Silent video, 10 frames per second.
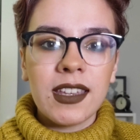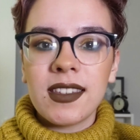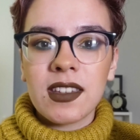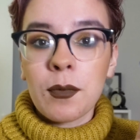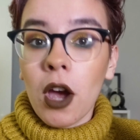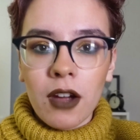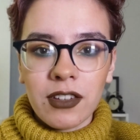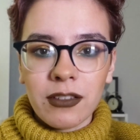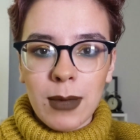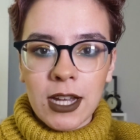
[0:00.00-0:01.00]
This is a
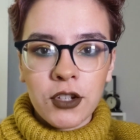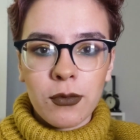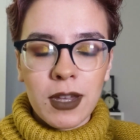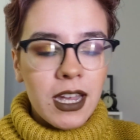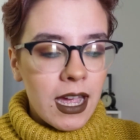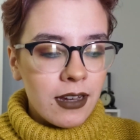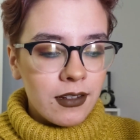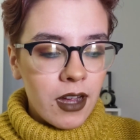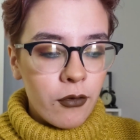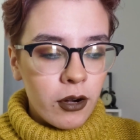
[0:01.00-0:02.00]
perfect match for me,
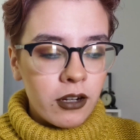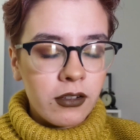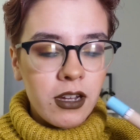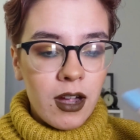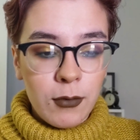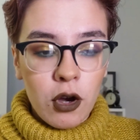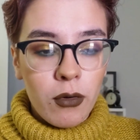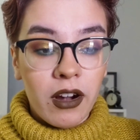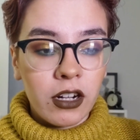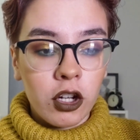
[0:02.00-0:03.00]
and ironically I'm not
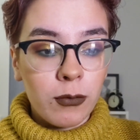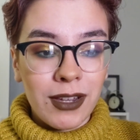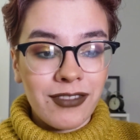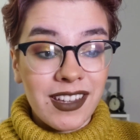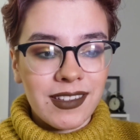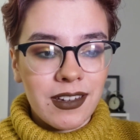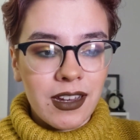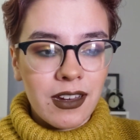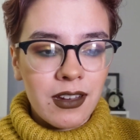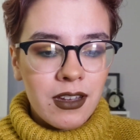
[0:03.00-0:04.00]
wearing it on my face
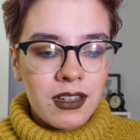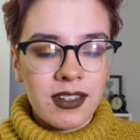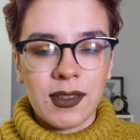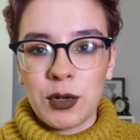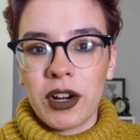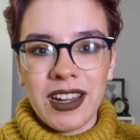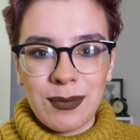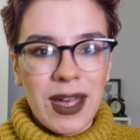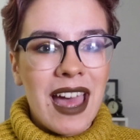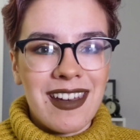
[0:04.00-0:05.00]
today because I'm trying
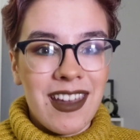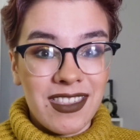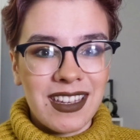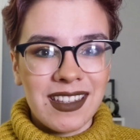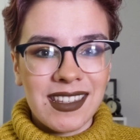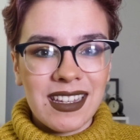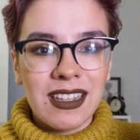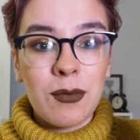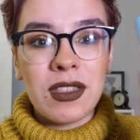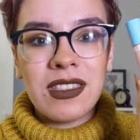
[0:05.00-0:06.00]
to pan another
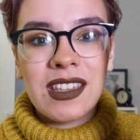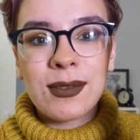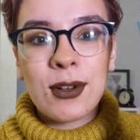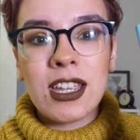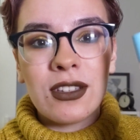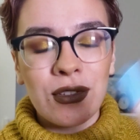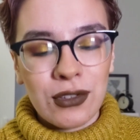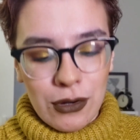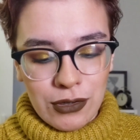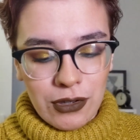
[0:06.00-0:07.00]
concealer, but this one is
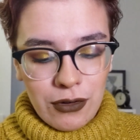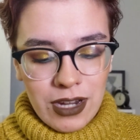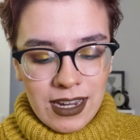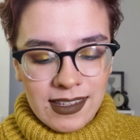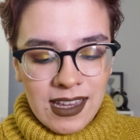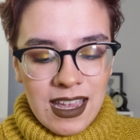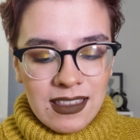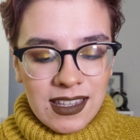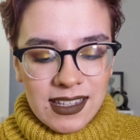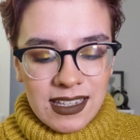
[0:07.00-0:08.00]
so nice.
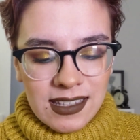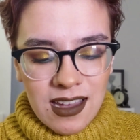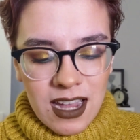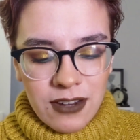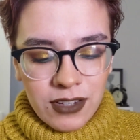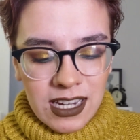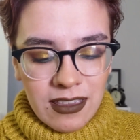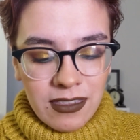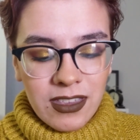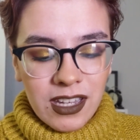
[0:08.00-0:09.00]
This is kind of like a
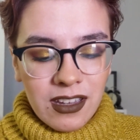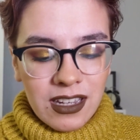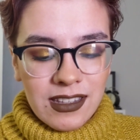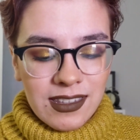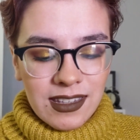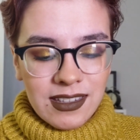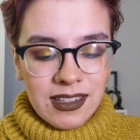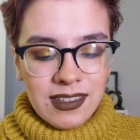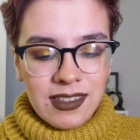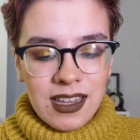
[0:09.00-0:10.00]
thicker
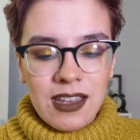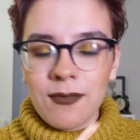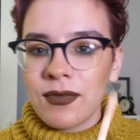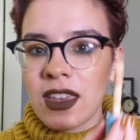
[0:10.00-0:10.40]
consistency.